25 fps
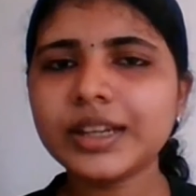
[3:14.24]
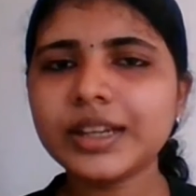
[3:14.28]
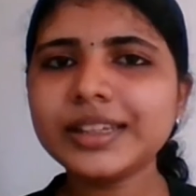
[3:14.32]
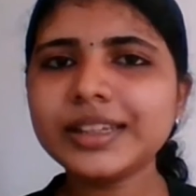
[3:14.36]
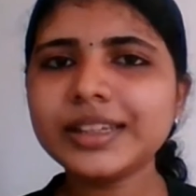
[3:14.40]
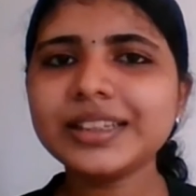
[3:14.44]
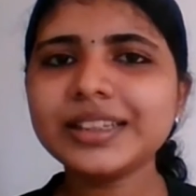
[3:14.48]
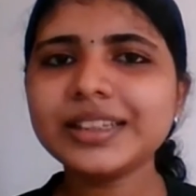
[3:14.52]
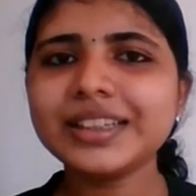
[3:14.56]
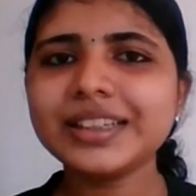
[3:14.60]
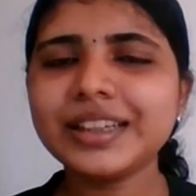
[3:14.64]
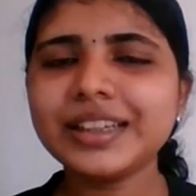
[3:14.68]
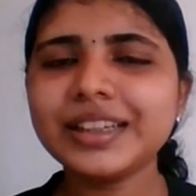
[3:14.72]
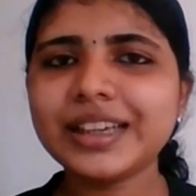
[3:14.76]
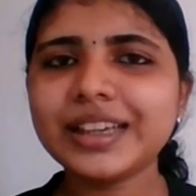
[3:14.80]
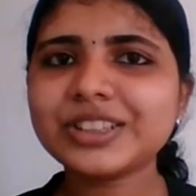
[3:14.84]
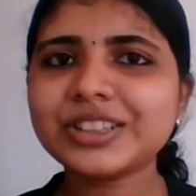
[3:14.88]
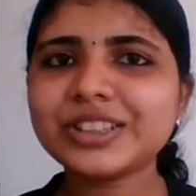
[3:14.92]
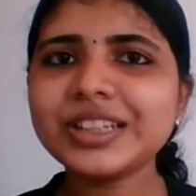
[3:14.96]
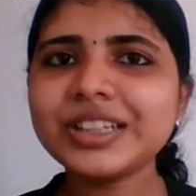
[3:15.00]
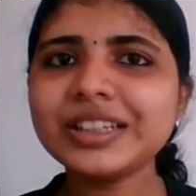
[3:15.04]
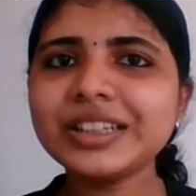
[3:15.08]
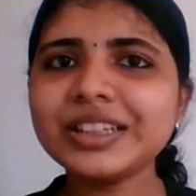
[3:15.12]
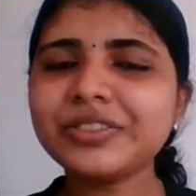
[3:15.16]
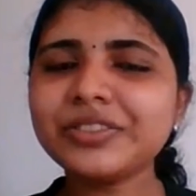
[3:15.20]
Like
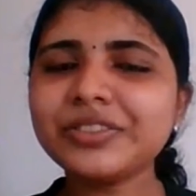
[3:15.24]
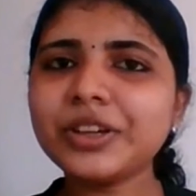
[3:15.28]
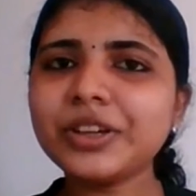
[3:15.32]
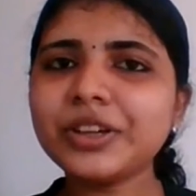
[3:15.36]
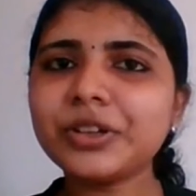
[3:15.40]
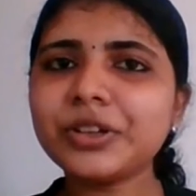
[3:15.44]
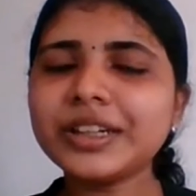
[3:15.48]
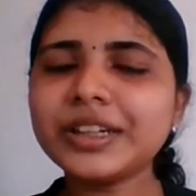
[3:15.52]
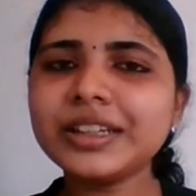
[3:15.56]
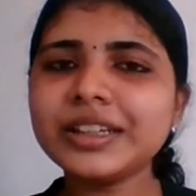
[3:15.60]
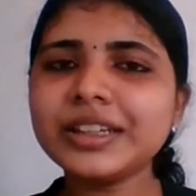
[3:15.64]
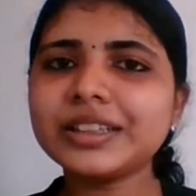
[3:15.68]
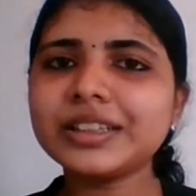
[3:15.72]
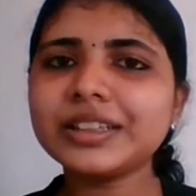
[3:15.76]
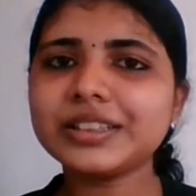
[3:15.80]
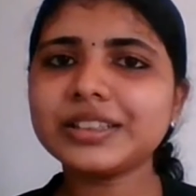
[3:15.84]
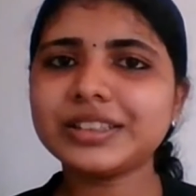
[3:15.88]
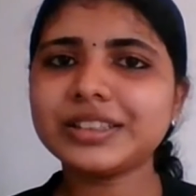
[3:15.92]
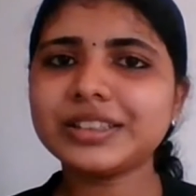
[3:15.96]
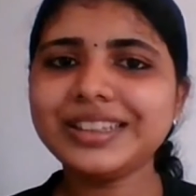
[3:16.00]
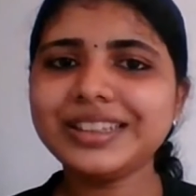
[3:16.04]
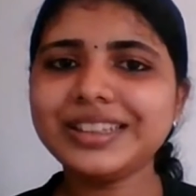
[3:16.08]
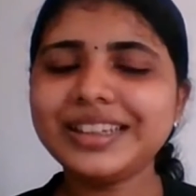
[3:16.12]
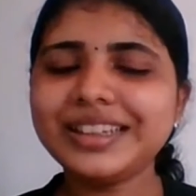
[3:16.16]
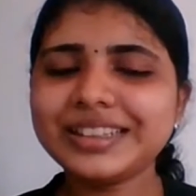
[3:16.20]
actually we only
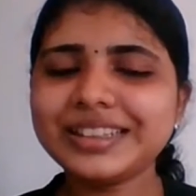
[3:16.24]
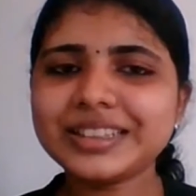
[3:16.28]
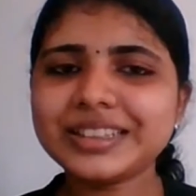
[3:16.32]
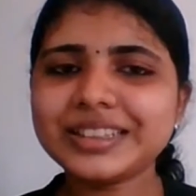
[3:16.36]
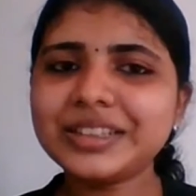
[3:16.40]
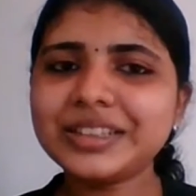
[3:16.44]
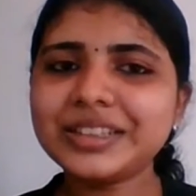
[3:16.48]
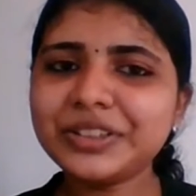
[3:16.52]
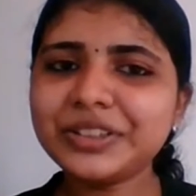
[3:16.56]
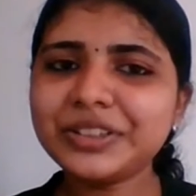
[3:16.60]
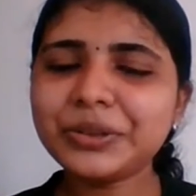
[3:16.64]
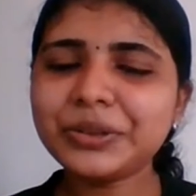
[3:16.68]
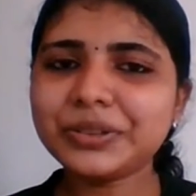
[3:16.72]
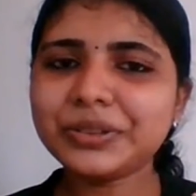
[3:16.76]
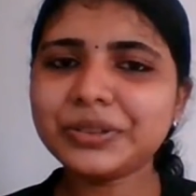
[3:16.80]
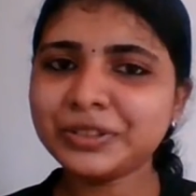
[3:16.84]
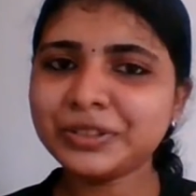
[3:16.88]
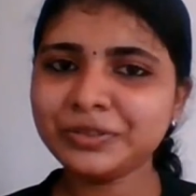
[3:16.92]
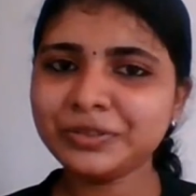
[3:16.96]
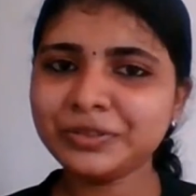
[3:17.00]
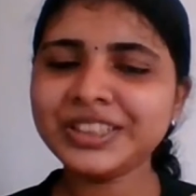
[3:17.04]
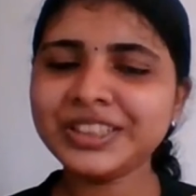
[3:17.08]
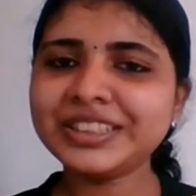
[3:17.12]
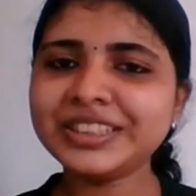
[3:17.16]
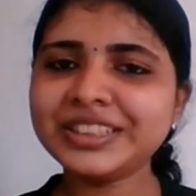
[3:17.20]
sir
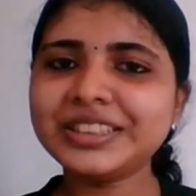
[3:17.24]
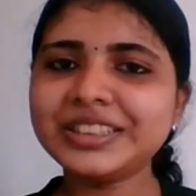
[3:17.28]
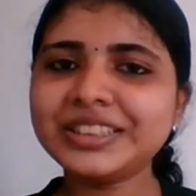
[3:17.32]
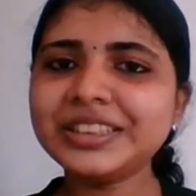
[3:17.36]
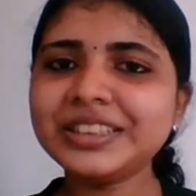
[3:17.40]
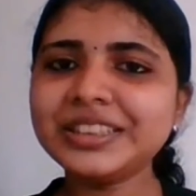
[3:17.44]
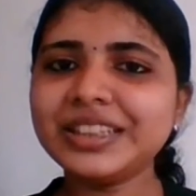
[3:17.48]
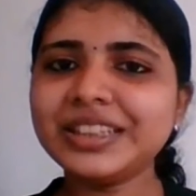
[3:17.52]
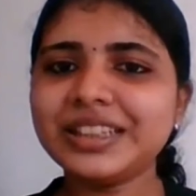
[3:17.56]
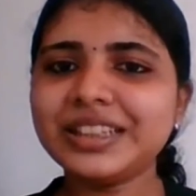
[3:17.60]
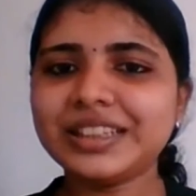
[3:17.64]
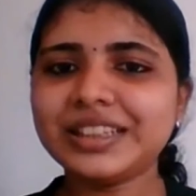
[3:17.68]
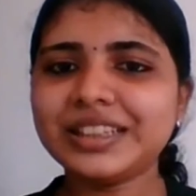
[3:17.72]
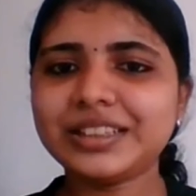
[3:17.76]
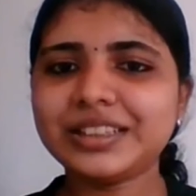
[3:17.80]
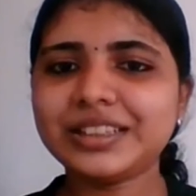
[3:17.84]
we didn't